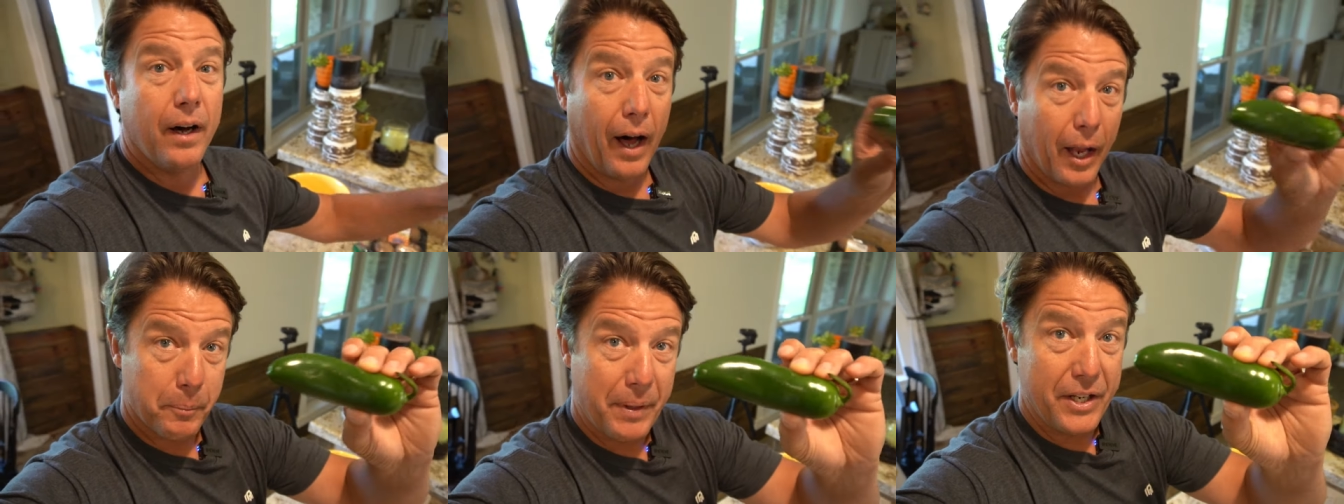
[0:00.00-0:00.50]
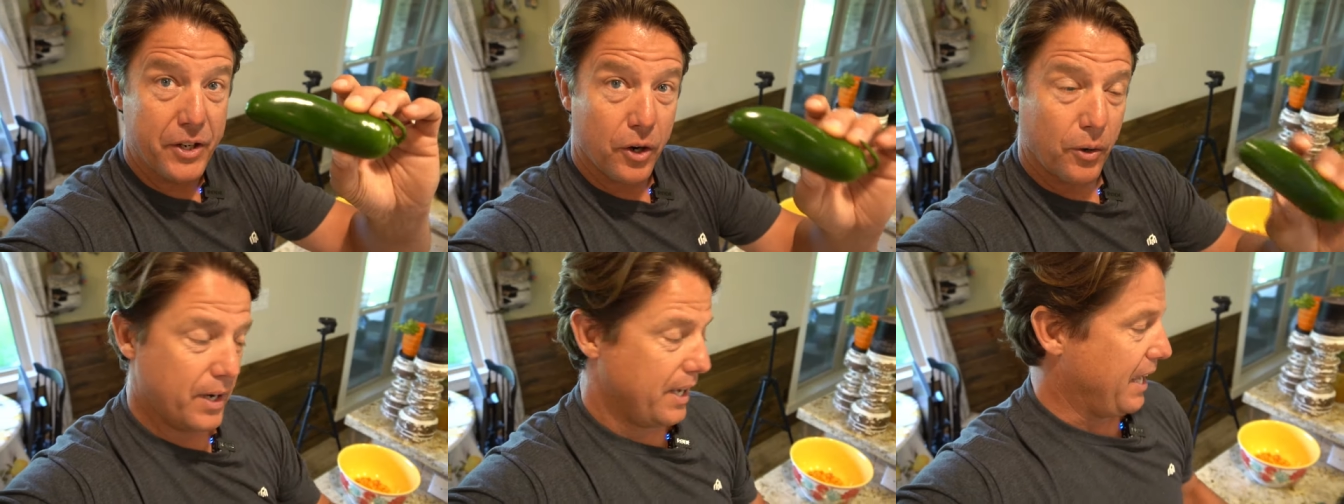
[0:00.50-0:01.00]

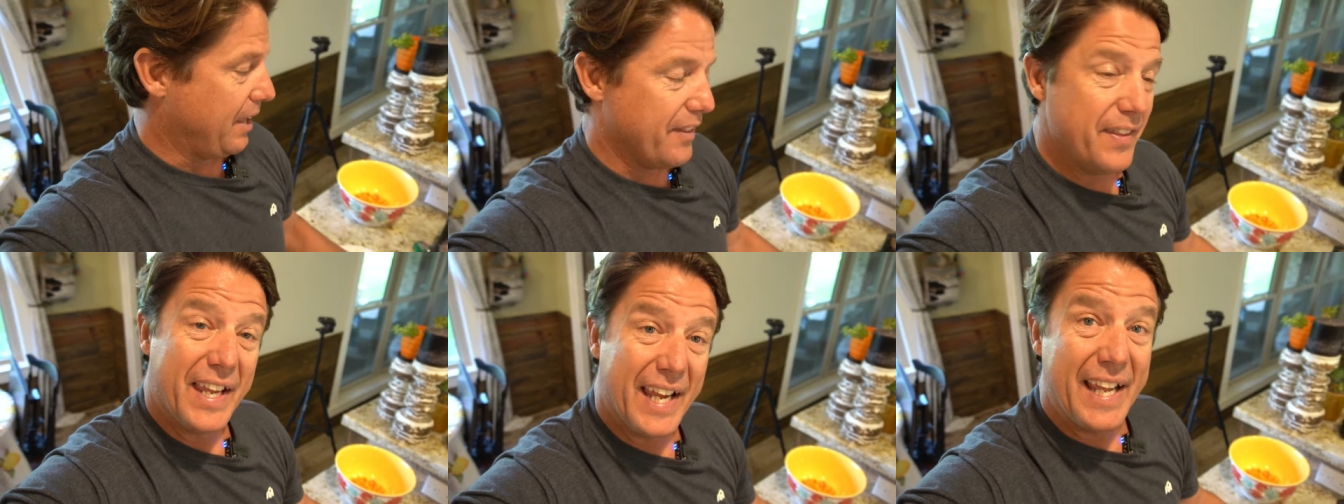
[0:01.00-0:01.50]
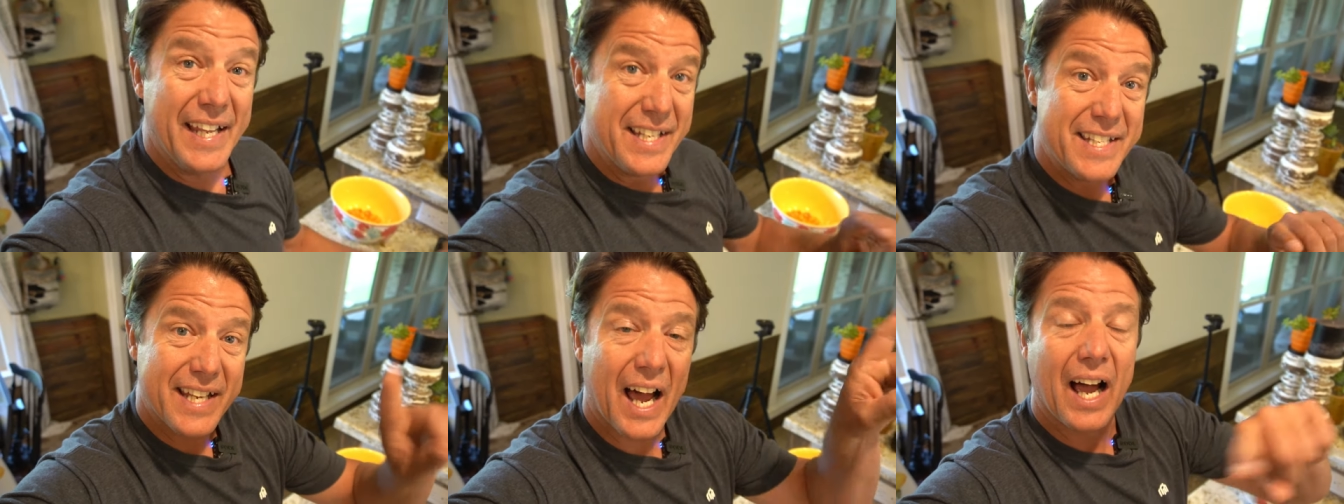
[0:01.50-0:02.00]
jalapeno, and then the
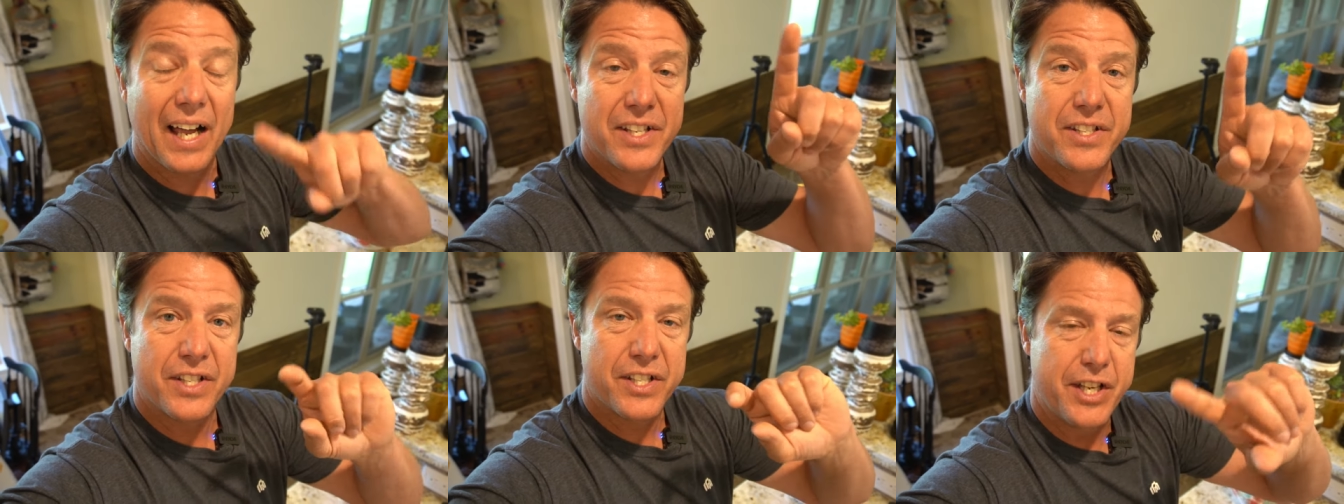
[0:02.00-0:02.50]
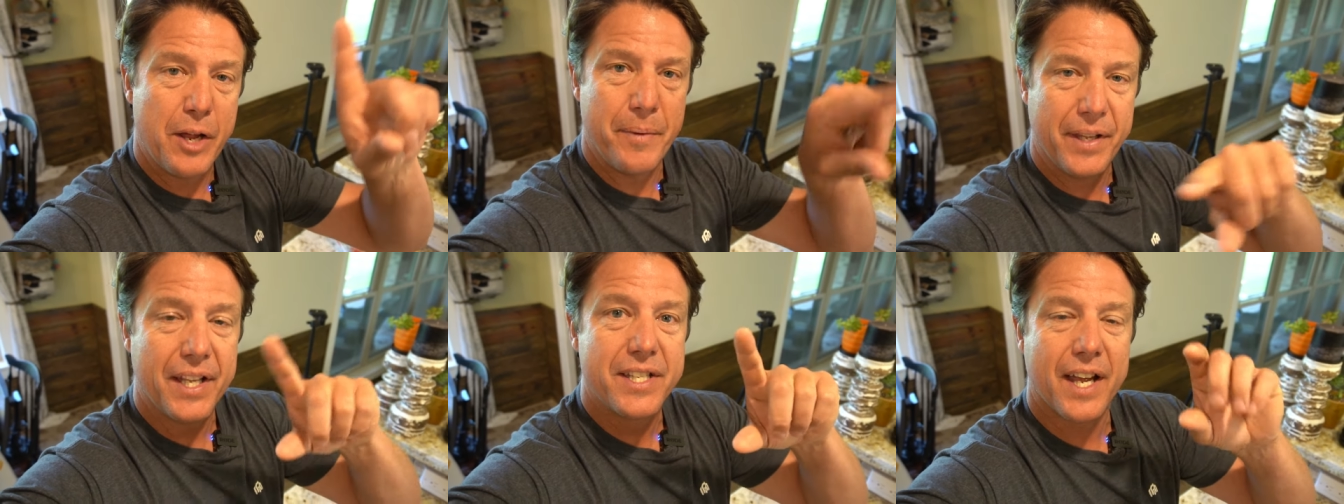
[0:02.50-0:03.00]
insides, the stem
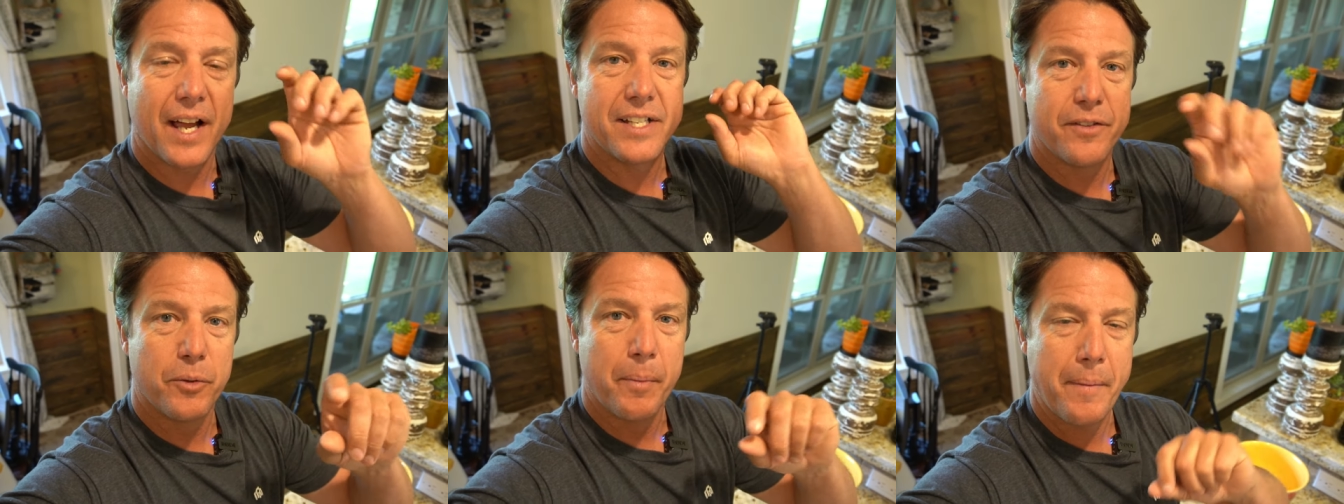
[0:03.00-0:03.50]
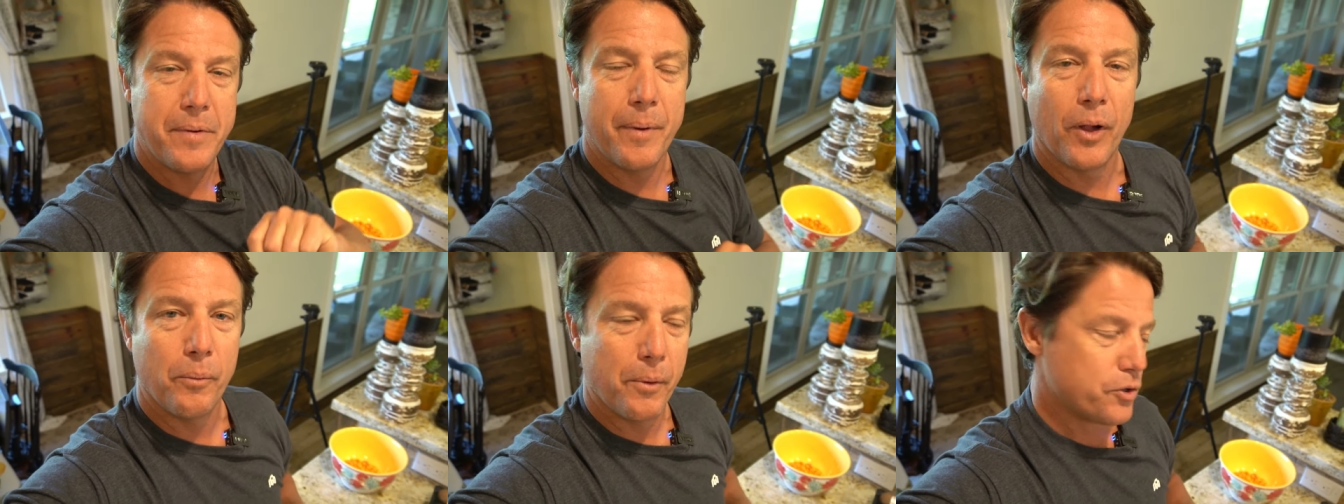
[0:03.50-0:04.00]
and the insides of the baby
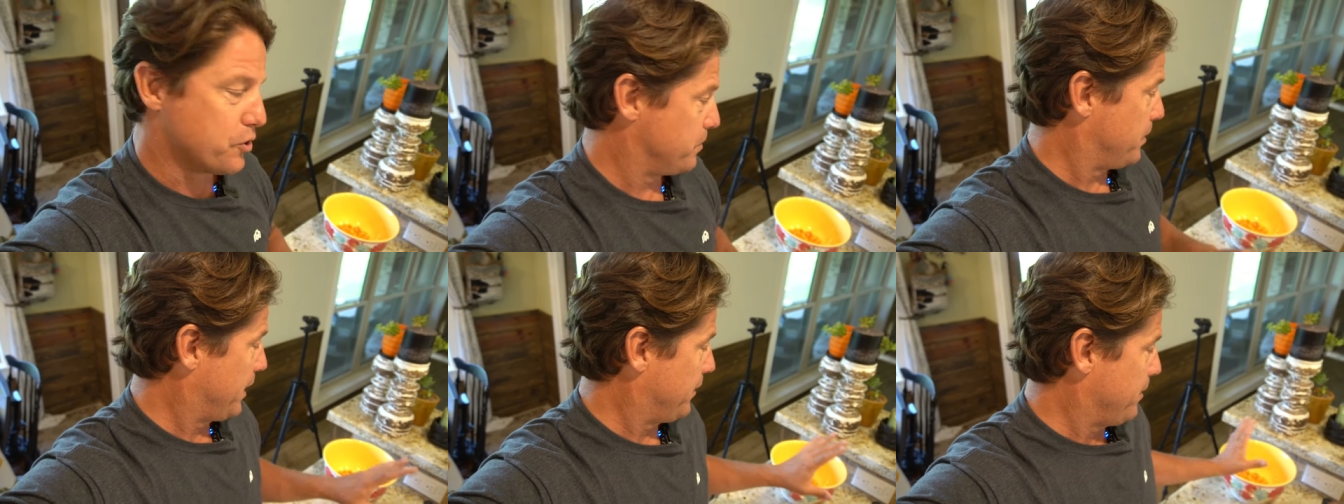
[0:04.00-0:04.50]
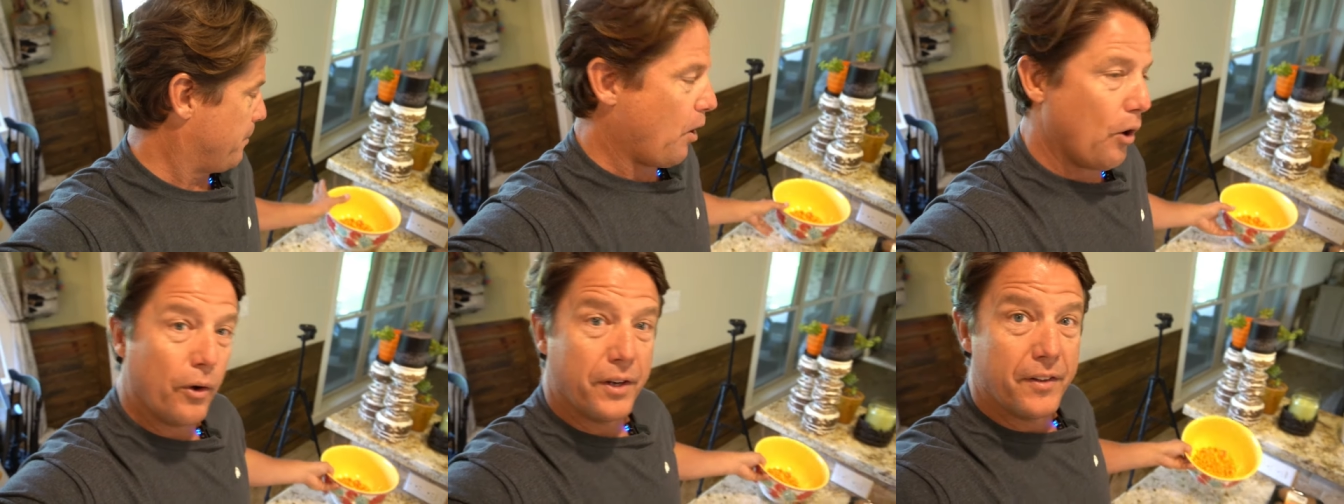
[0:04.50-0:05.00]
bella mushroom. We'll get them
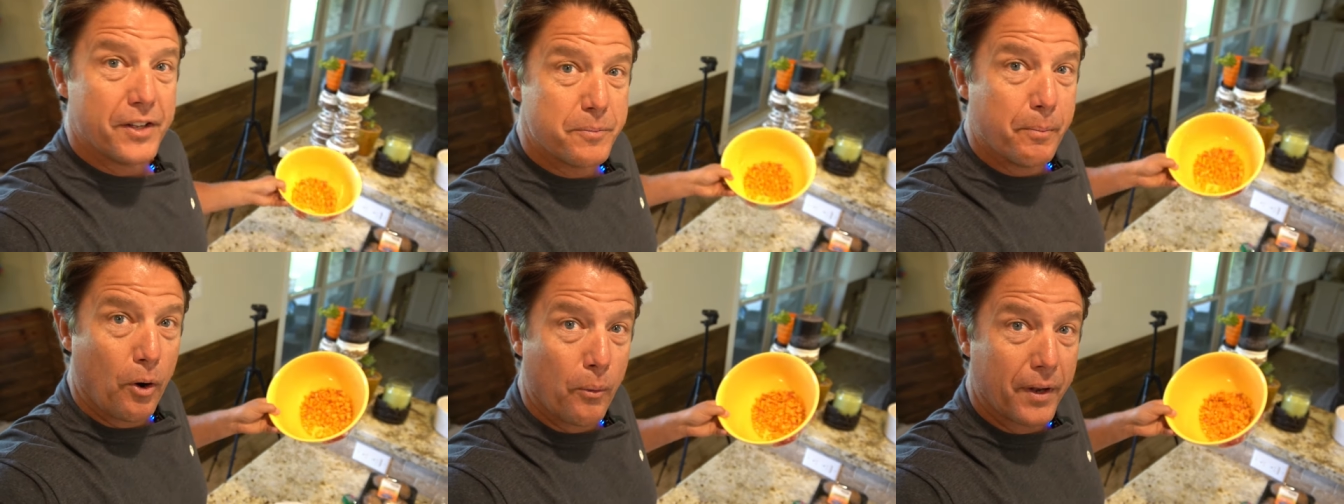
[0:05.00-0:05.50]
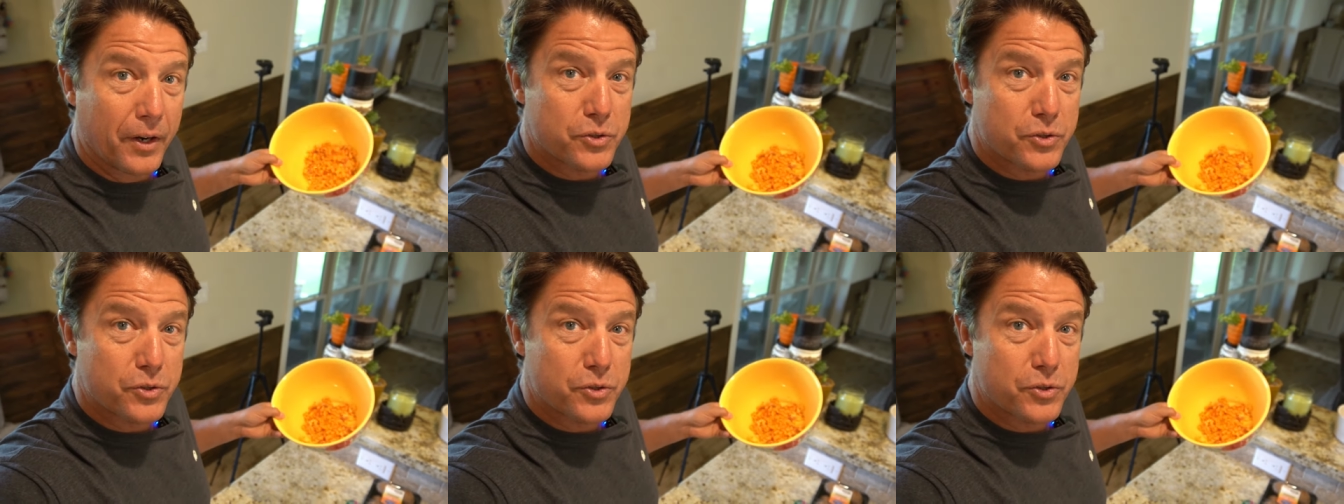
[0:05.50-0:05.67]
all into this bowl with our